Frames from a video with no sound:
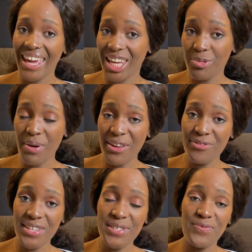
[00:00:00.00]
In my
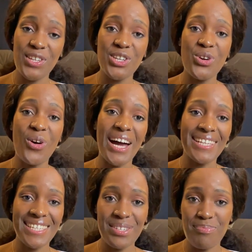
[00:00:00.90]
first video, I
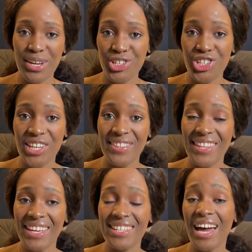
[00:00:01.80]
did mention
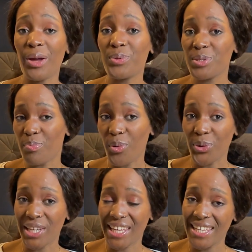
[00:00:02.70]
that I was
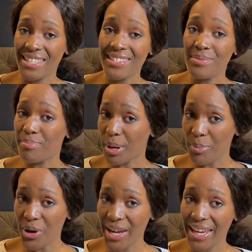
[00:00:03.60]
born in
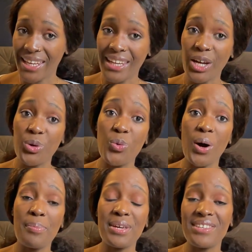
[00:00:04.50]
Zimbabwe and I grew
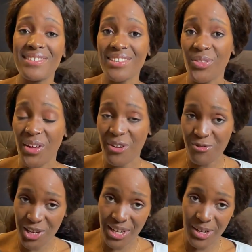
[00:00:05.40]
up in South
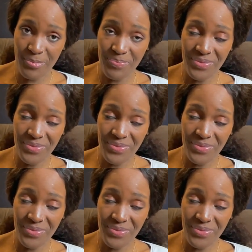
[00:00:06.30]
Africa.